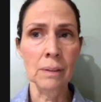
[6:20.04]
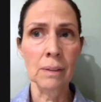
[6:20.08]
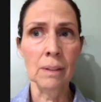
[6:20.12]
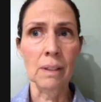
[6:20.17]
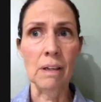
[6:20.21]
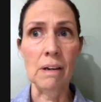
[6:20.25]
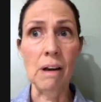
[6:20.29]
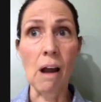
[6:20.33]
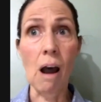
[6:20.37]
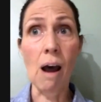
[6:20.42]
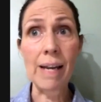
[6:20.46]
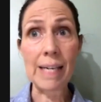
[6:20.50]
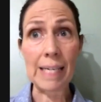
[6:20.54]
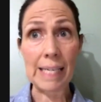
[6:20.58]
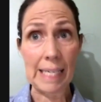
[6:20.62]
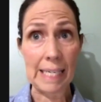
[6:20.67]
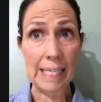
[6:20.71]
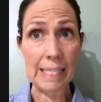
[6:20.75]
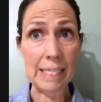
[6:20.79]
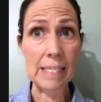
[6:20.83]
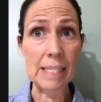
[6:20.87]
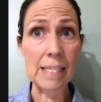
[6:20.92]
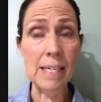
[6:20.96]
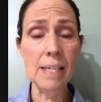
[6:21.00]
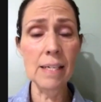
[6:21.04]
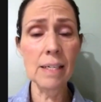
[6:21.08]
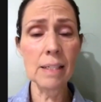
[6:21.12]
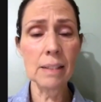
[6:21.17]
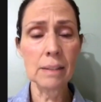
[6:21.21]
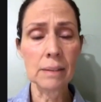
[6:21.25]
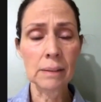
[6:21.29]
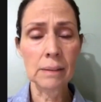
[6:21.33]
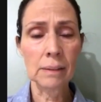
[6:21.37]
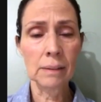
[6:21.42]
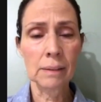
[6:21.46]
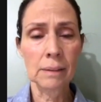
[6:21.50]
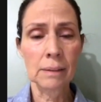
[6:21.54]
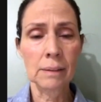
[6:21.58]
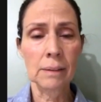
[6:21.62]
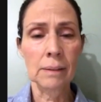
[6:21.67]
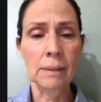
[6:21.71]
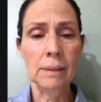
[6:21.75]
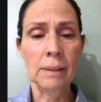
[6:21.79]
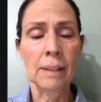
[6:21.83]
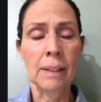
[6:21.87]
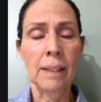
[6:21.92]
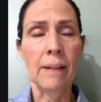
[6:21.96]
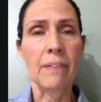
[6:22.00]
not easy.
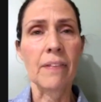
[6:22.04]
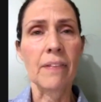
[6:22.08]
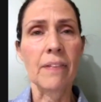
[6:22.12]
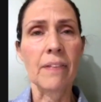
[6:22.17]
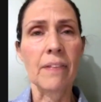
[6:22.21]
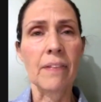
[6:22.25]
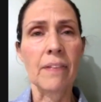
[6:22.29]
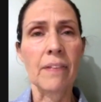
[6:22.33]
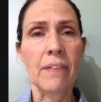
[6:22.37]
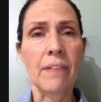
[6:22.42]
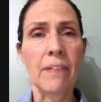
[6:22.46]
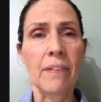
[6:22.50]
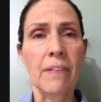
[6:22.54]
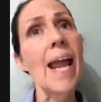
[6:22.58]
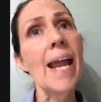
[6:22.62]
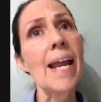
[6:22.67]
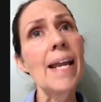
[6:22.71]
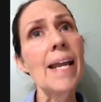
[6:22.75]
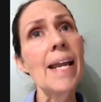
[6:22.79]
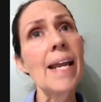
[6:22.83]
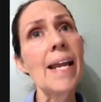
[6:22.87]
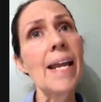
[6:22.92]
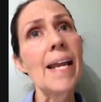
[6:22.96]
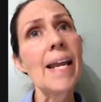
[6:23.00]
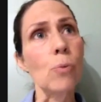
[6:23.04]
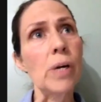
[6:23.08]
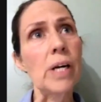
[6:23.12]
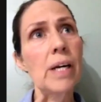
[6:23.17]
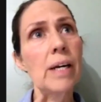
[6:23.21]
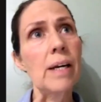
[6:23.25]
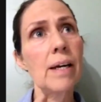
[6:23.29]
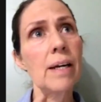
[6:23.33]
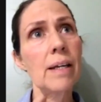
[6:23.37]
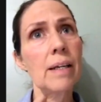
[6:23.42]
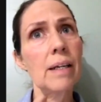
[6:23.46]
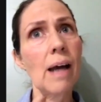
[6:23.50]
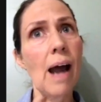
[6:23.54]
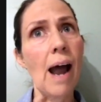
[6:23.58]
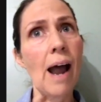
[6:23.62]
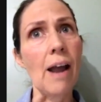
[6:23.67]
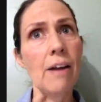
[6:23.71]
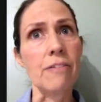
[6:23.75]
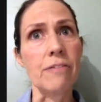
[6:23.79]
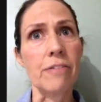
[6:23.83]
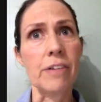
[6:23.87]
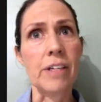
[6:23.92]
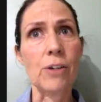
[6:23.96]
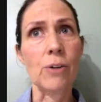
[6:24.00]
There are days when I
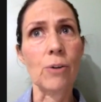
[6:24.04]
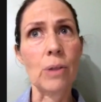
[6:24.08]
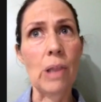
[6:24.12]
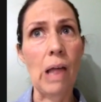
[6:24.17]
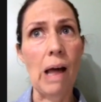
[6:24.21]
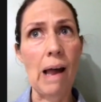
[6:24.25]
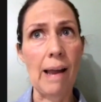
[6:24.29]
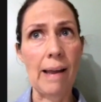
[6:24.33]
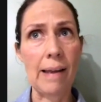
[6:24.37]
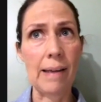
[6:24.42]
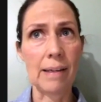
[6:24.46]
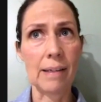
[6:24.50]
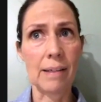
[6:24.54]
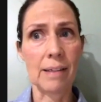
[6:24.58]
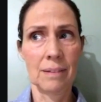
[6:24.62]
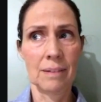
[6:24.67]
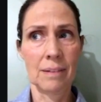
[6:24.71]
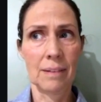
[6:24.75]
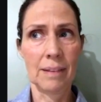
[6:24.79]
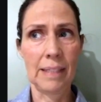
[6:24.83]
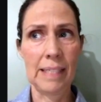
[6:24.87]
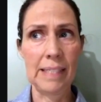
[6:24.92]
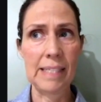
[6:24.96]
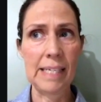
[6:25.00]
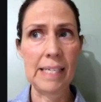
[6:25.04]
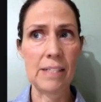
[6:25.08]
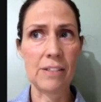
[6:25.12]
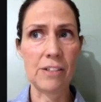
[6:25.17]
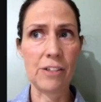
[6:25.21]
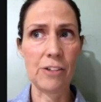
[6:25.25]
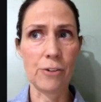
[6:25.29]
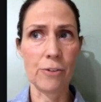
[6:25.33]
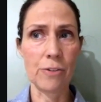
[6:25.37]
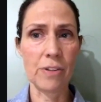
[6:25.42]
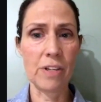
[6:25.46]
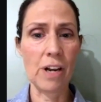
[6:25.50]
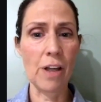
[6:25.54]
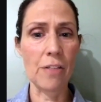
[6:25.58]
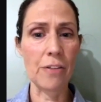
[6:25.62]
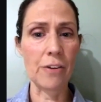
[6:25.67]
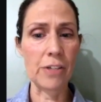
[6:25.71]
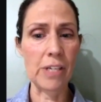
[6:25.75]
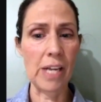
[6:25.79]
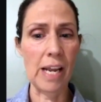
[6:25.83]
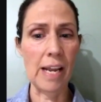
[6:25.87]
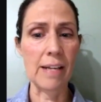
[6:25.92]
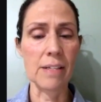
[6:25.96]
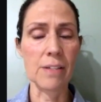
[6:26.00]
feel like it's easier than other
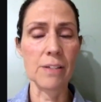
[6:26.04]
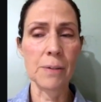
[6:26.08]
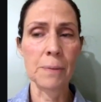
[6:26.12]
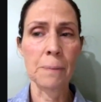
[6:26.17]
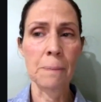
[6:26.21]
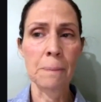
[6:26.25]
days.